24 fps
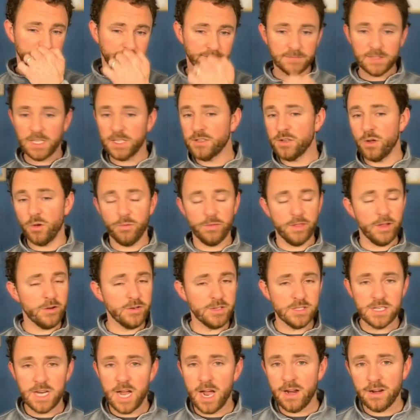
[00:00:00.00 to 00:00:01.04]
So there's
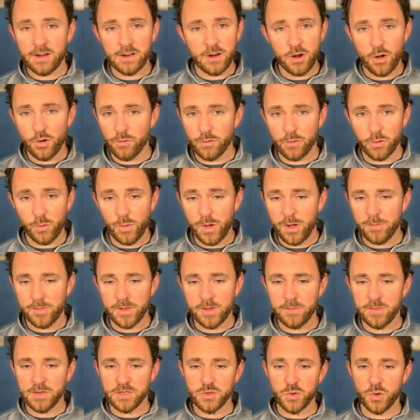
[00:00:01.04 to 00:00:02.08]
not an overwhelming
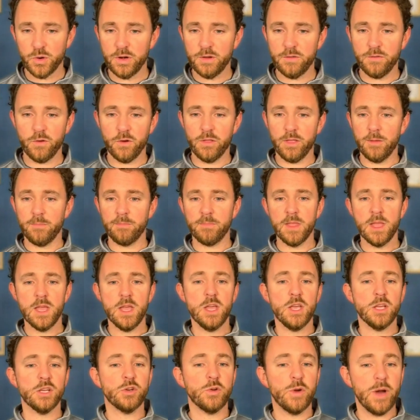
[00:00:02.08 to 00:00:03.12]
majority for them.
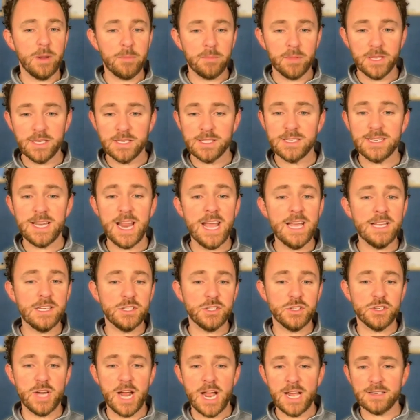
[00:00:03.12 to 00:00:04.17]
Grambling State,
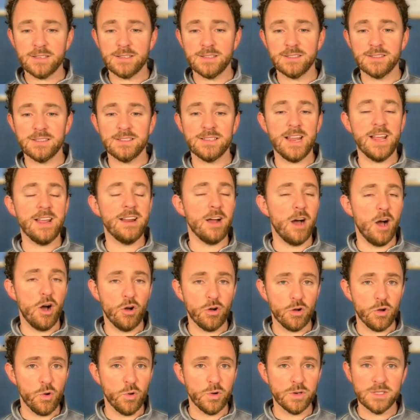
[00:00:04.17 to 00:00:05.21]
Jackson State,
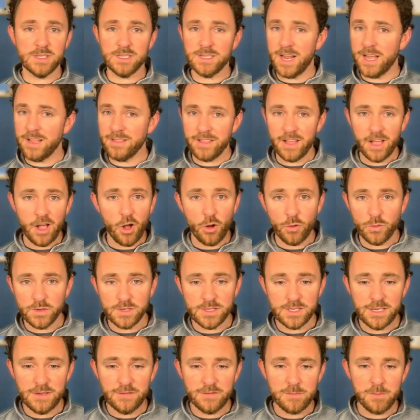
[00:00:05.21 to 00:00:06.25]
Alcorn State, they all
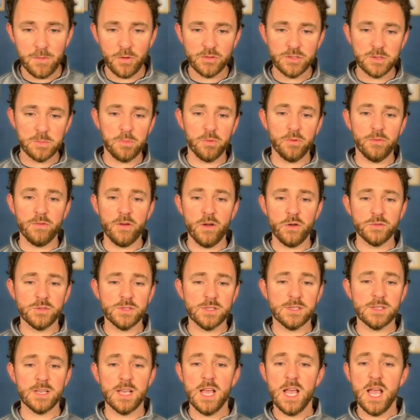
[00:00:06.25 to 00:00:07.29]
received multiple
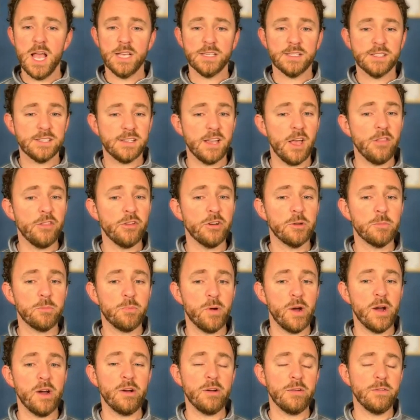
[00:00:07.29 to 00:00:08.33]
votes. Southern,
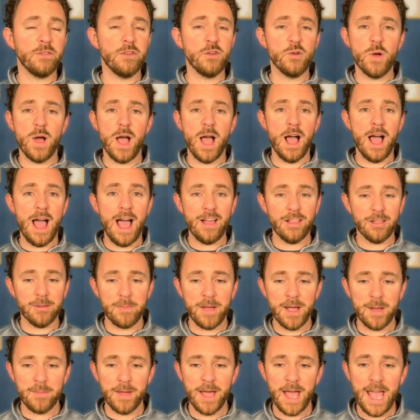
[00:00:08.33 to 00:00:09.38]
Prairie View,
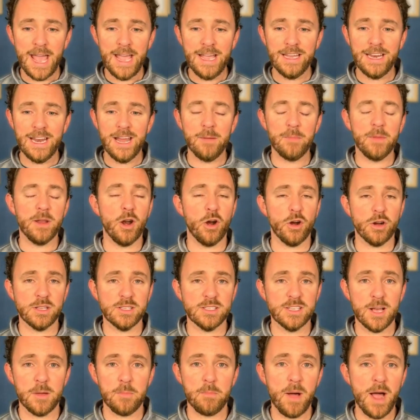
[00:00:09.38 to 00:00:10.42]
Alabama A&M, and
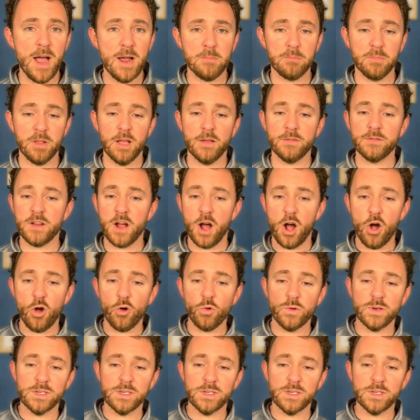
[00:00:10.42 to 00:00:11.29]
Arkansas Pine Bluff all